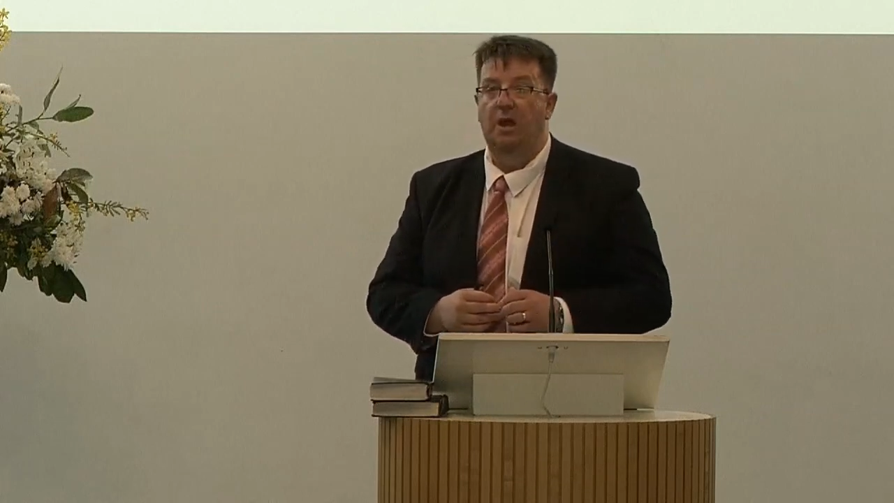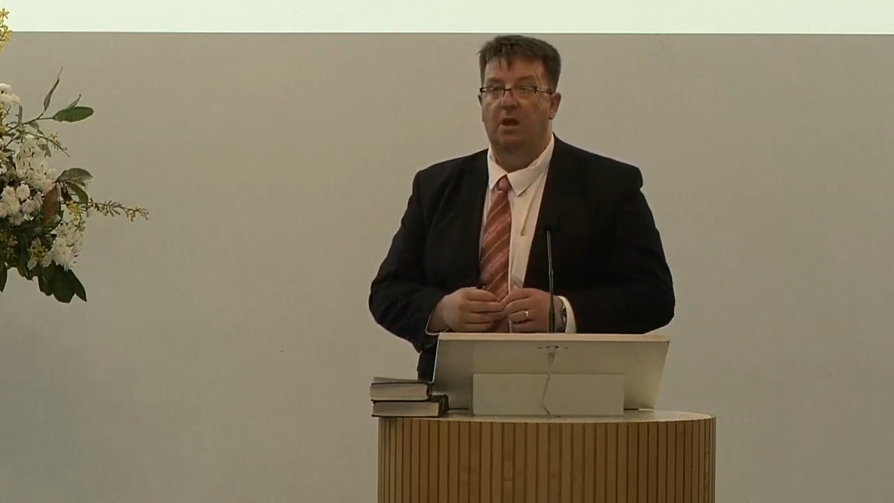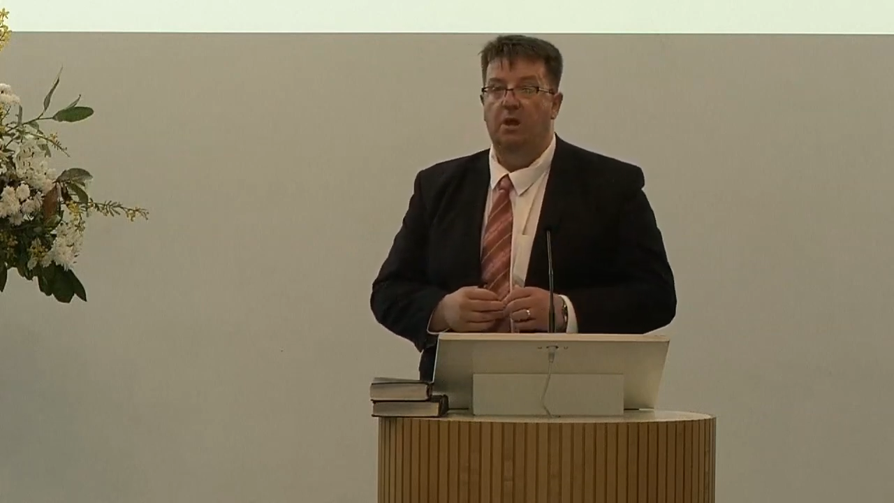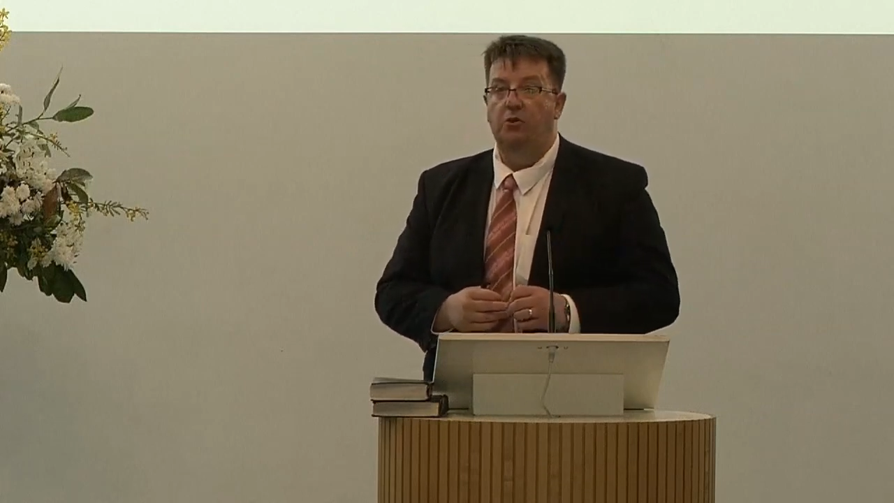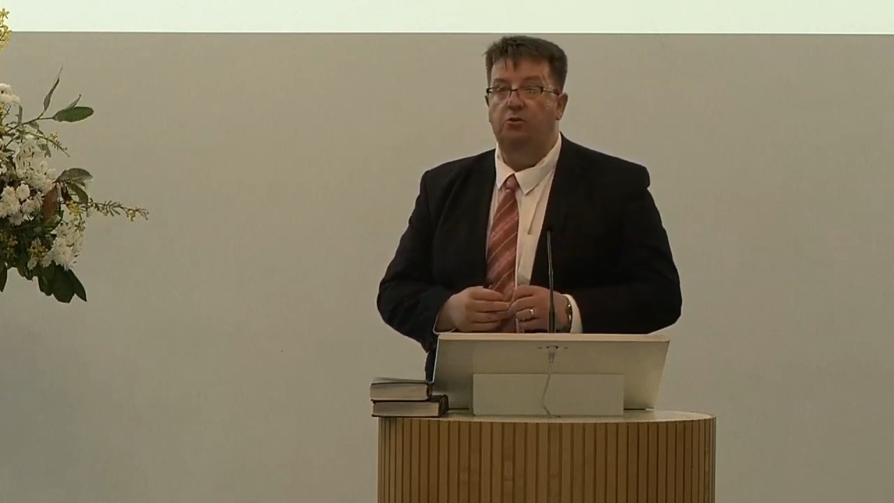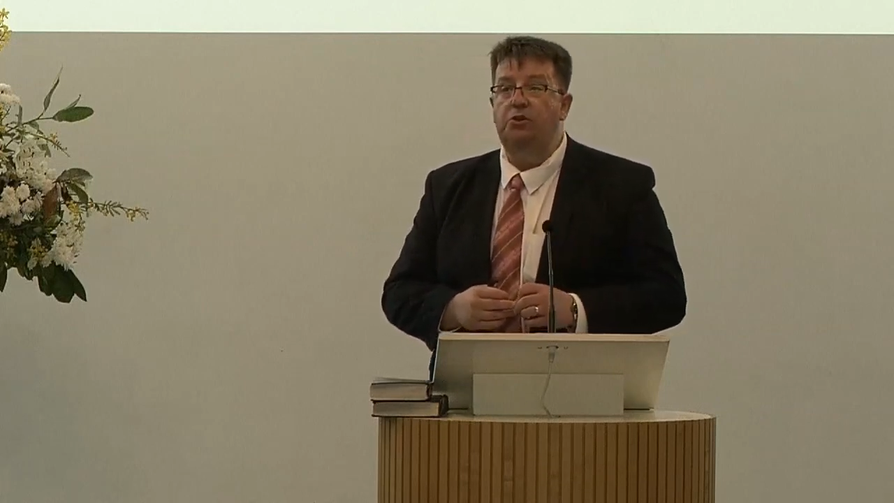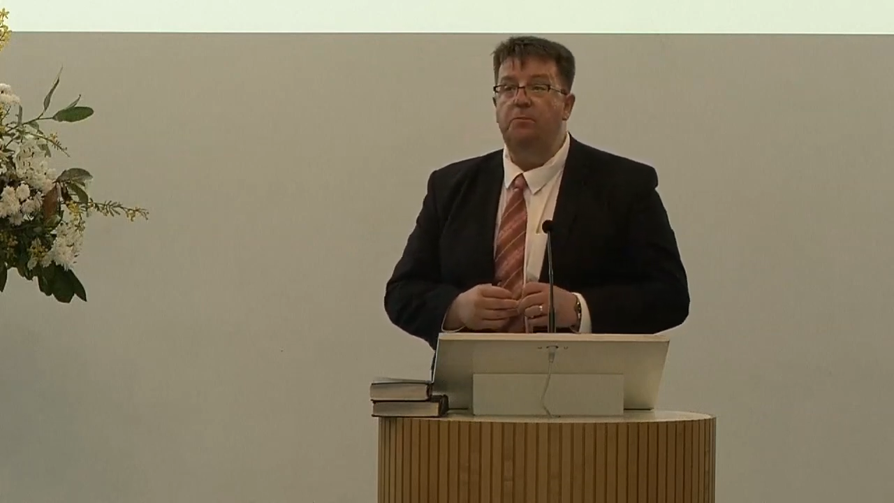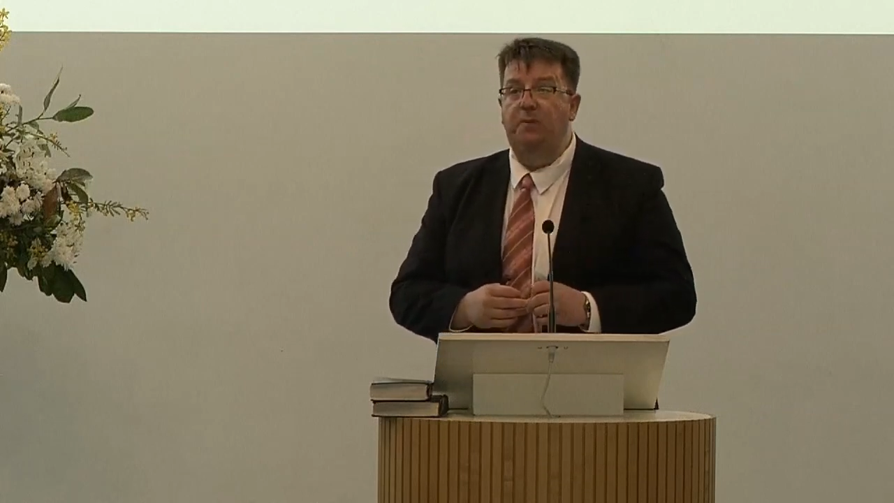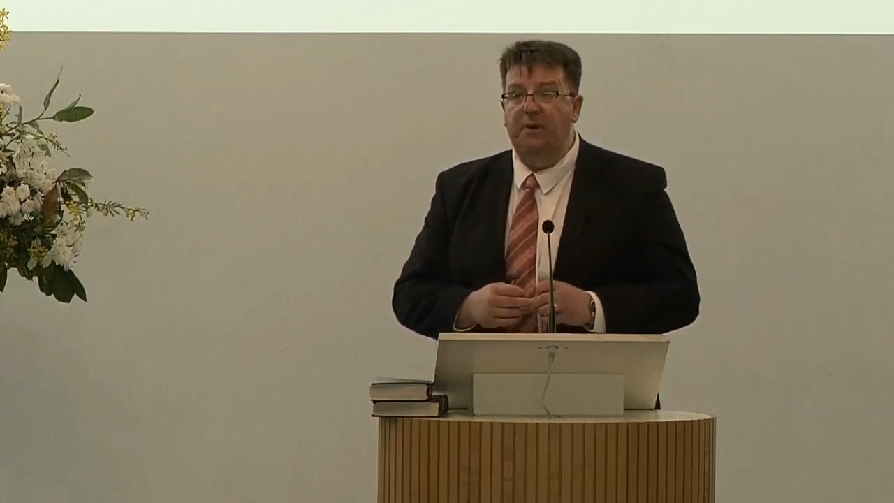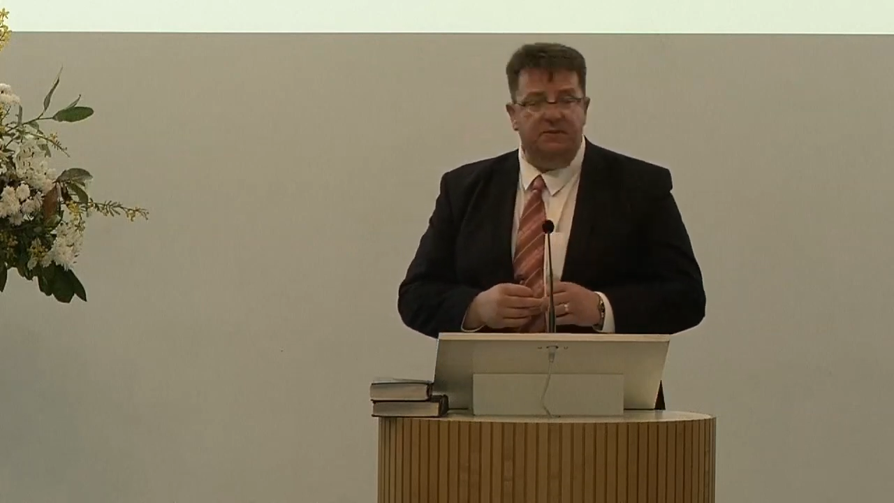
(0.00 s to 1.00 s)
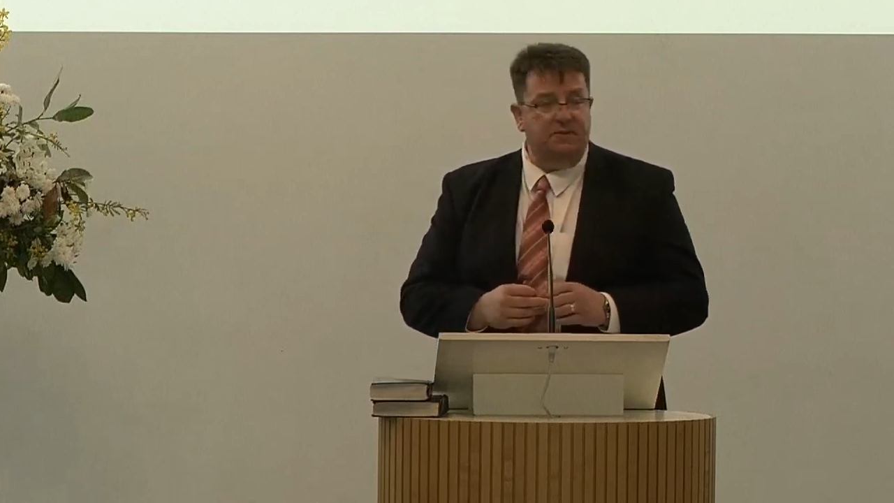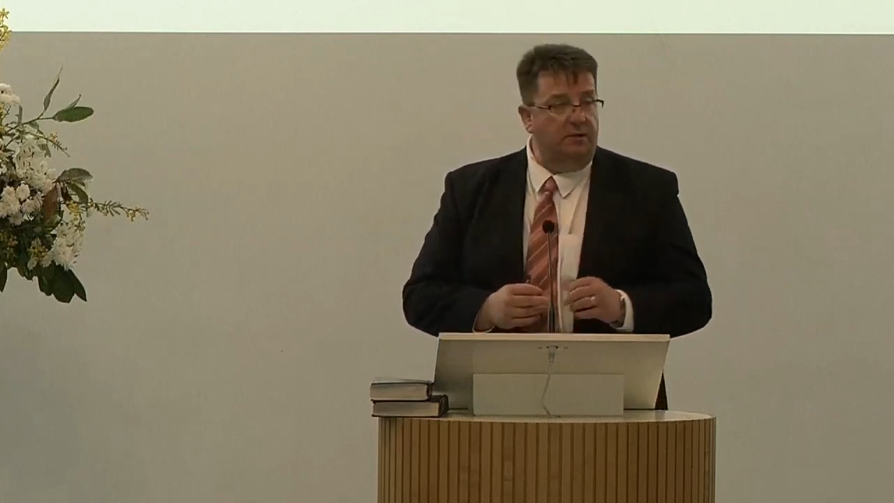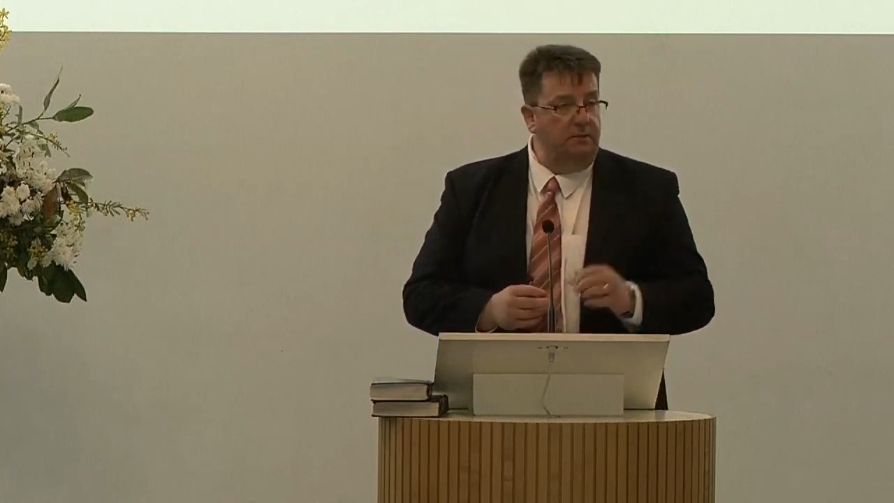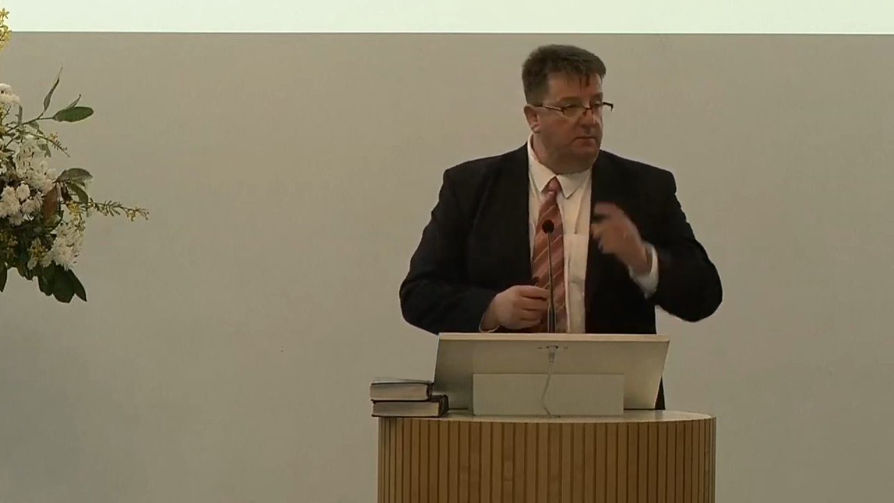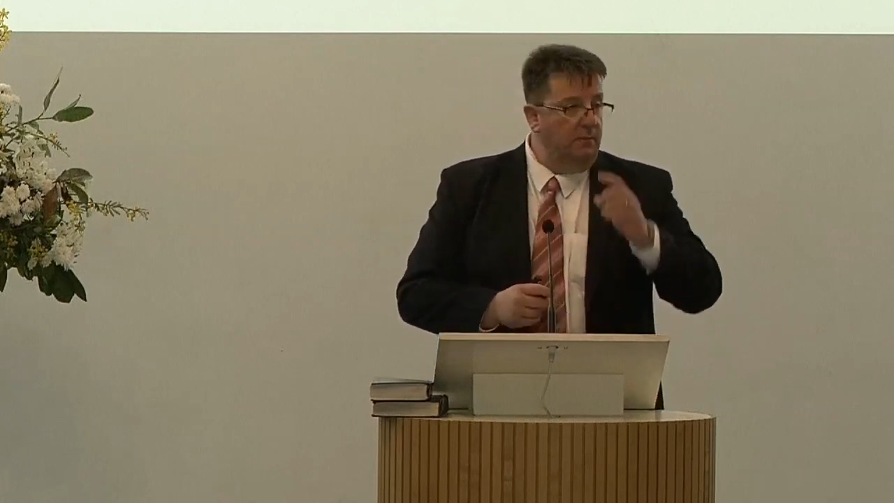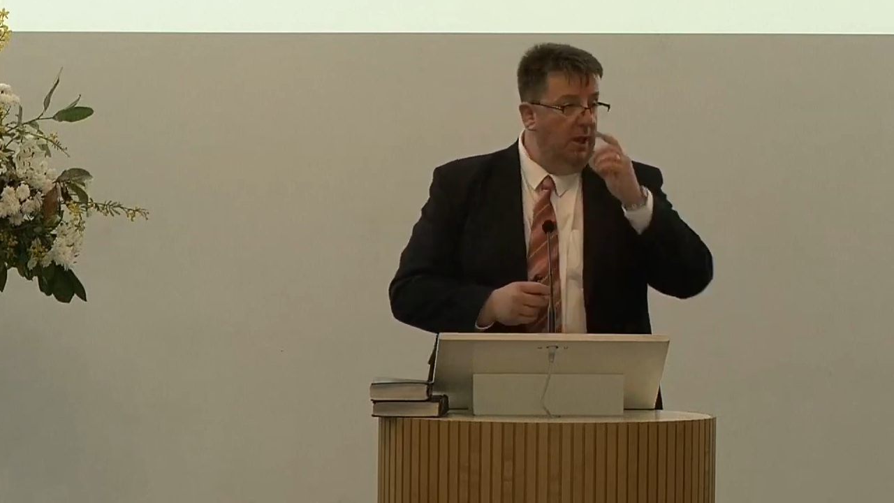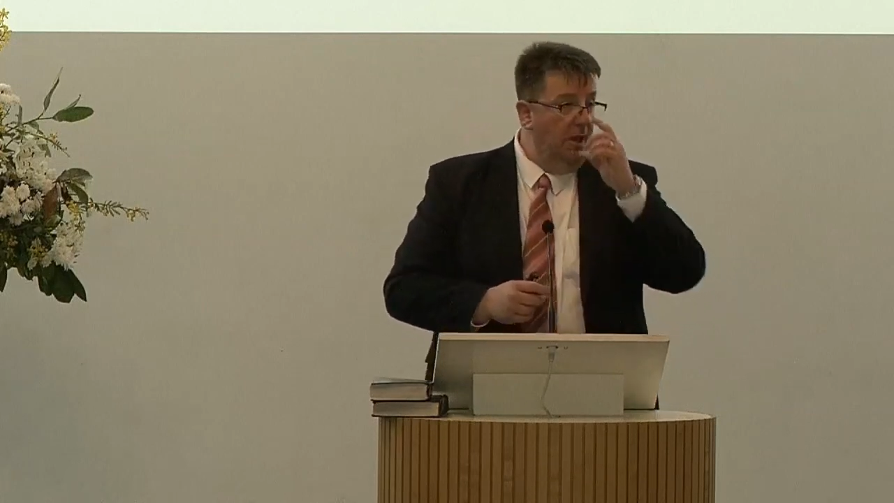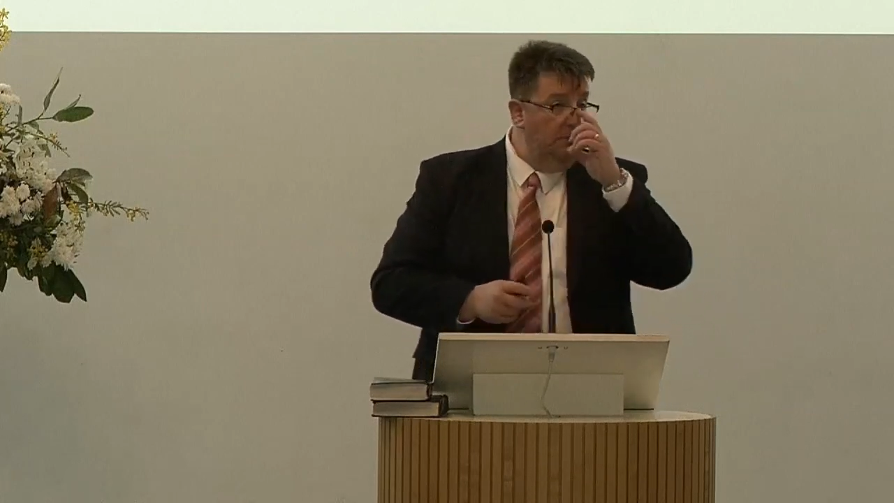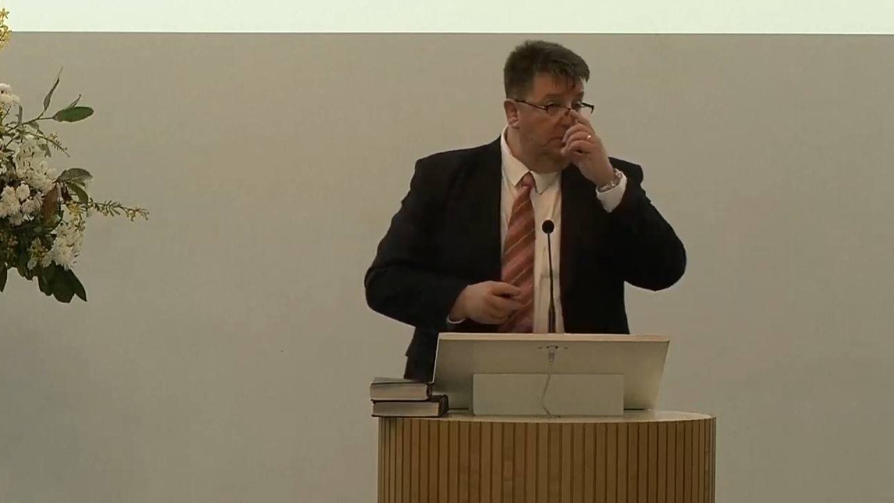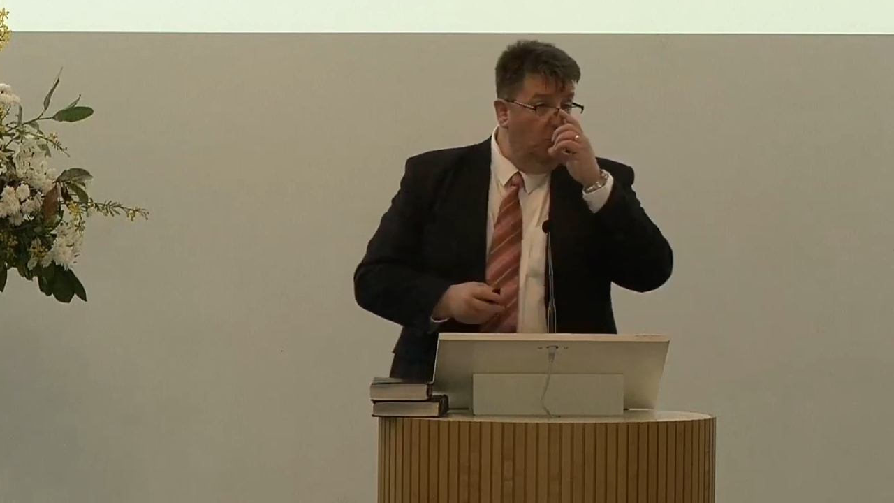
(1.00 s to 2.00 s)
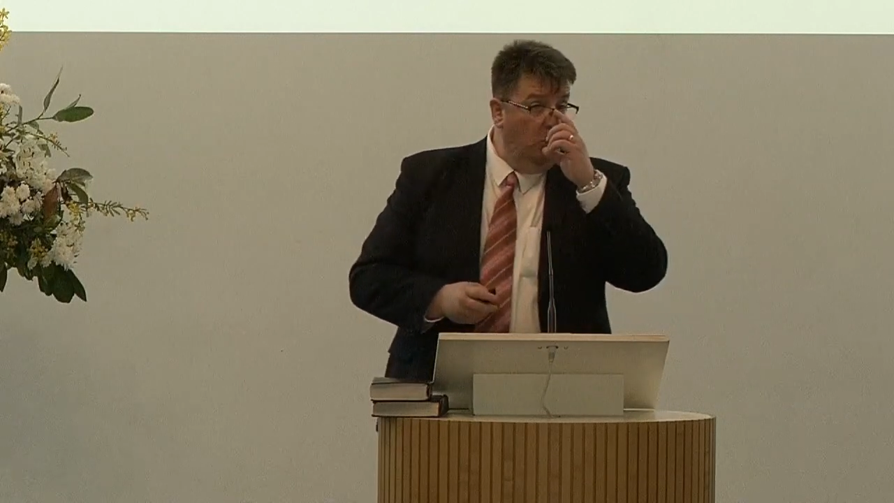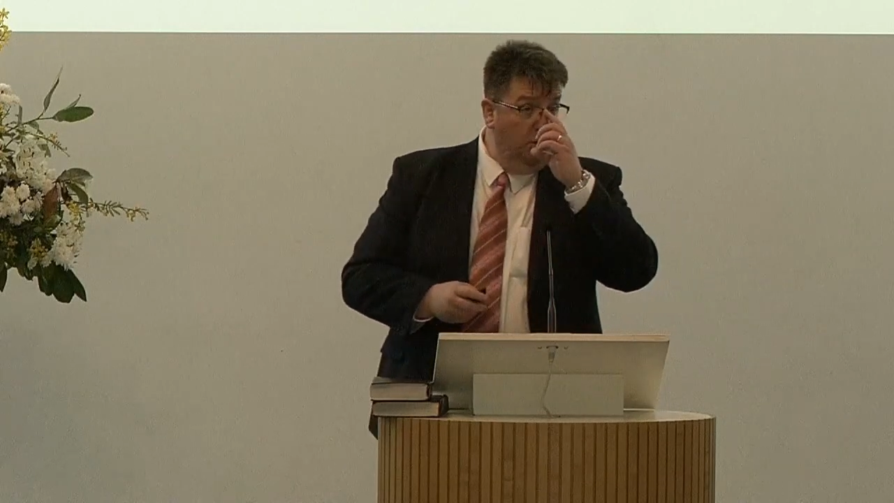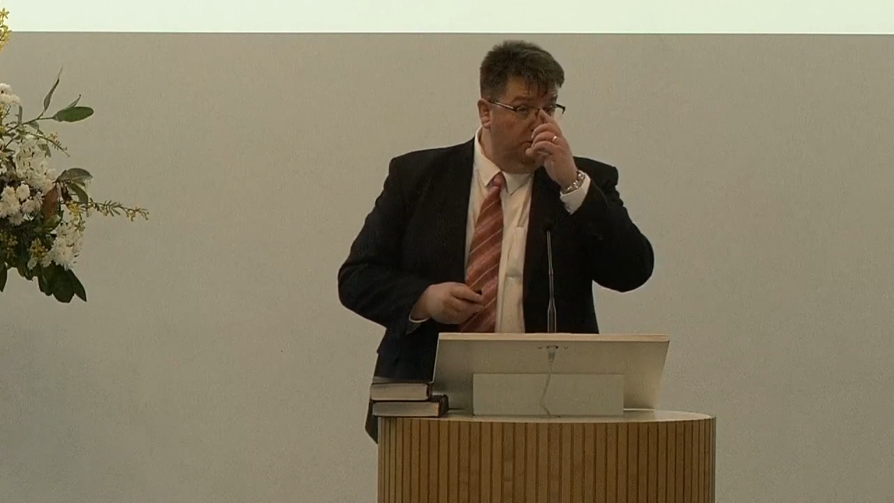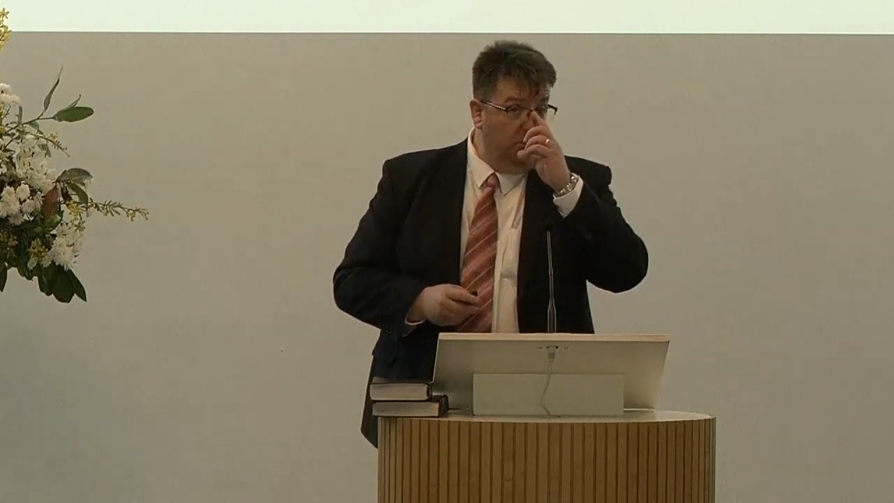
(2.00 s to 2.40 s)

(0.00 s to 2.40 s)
Eugene Peterson, the author